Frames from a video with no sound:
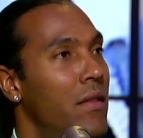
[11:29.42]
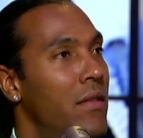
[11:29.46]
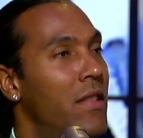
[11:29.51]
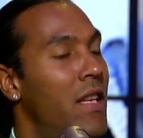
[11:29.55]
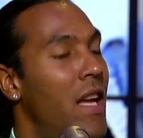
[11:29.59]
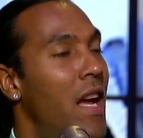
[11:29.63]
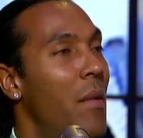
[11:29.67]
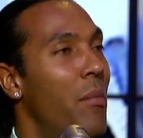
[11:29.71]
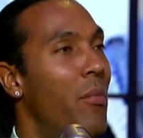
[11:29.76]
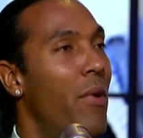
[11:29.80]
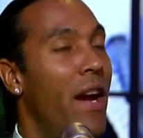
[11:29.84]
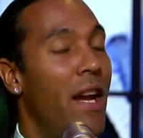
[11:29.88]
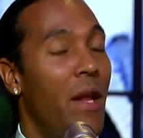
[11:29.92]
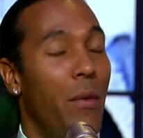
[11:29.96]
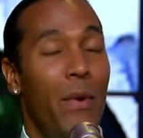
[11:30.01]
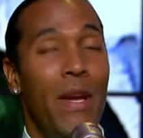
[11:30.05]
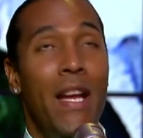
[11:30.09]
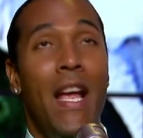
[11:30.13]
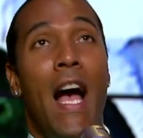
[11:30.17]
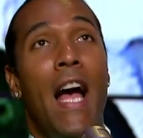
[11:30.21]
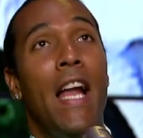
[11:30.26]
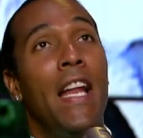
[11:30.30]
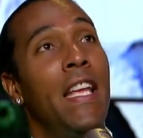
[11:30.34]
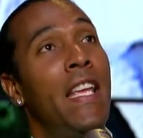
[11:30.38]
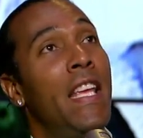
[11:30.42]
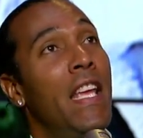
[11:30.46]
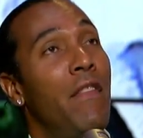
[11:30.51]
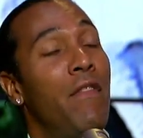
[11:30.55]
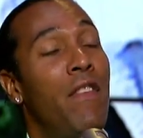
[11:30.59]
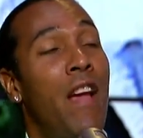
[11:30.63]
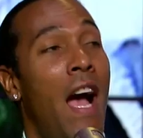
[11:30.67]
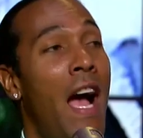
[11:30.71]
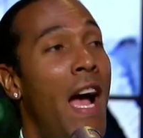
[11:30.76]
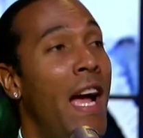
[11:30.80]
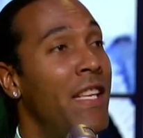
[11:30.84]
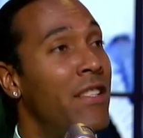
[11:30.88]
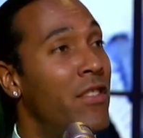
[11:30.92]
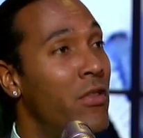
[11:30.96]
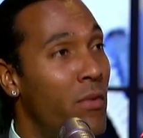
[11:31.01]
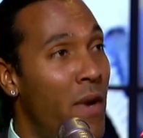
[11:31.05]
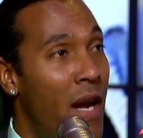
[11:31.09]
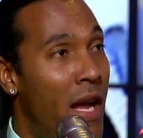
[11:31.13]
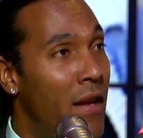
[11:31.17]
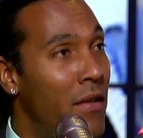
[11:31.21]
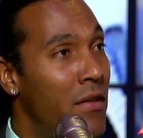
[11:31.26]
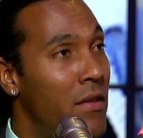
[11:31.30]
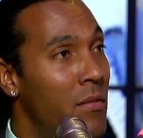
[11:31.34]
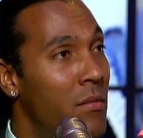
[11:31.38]
Tom Brady, we got to give guys
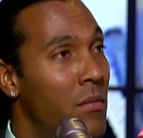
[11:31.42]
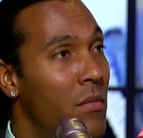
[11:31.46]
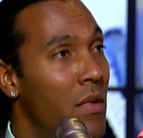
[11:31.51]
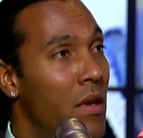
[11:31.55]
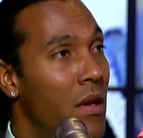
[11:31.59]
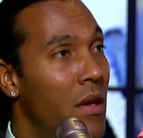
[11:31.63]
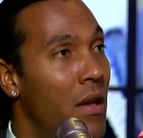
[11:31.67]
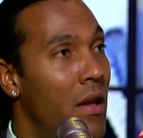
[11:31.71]
around him.